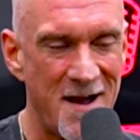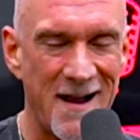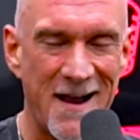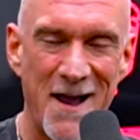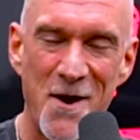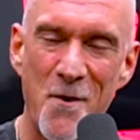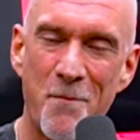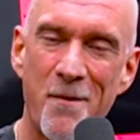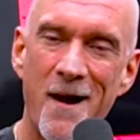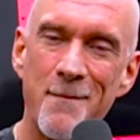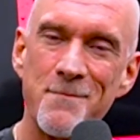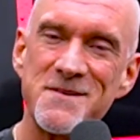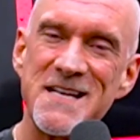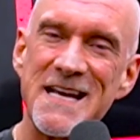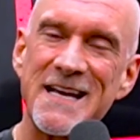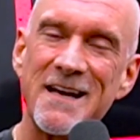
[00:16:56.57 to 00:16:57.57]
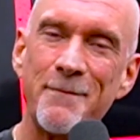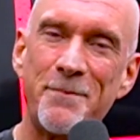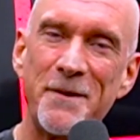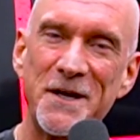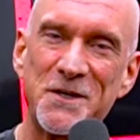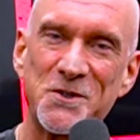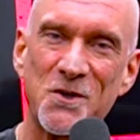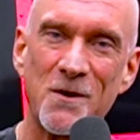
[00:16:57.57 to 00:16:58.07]
I got no problem taking a
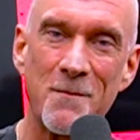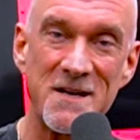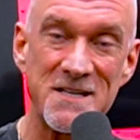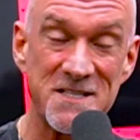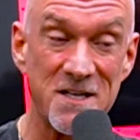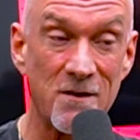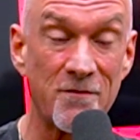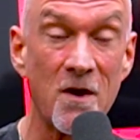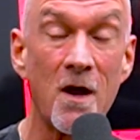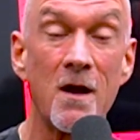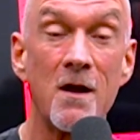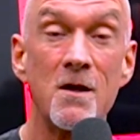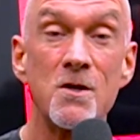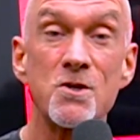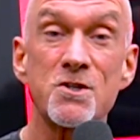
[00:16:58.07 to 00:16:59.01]
picture of myself.